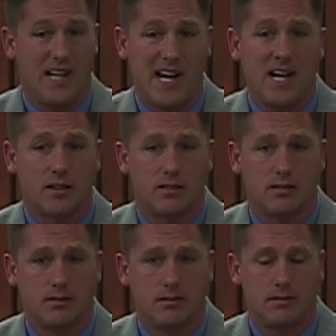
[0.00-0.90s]
Sheriff
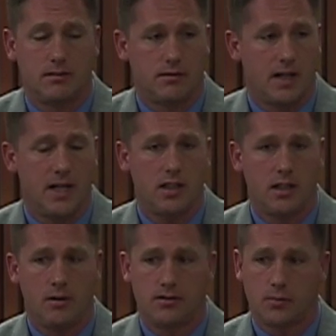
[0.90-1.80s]
Detective Eric
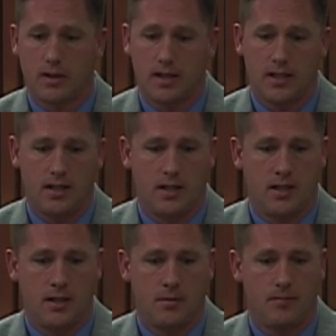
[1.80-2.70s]
Henderson, the
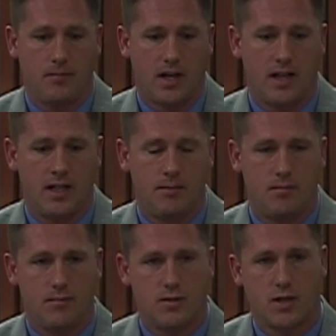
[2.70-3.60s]
same man she
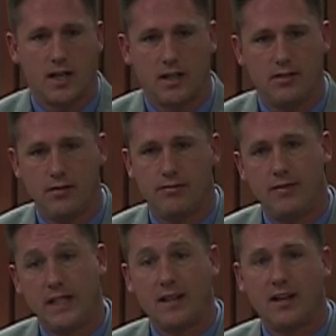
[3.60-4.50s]
jokingly
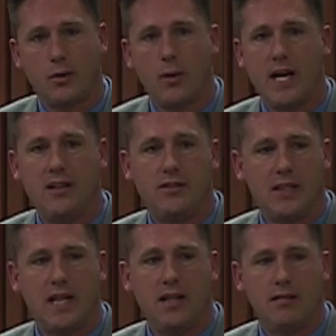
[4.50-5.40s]
threatened to kill
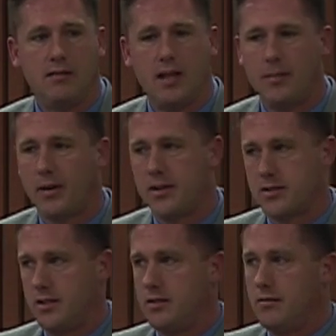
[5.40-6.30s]
and feed to her
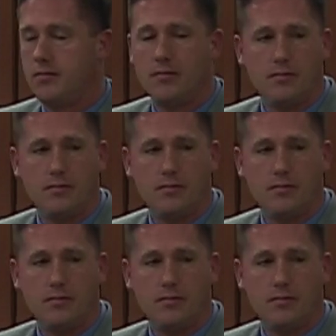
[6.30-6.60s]
pigs.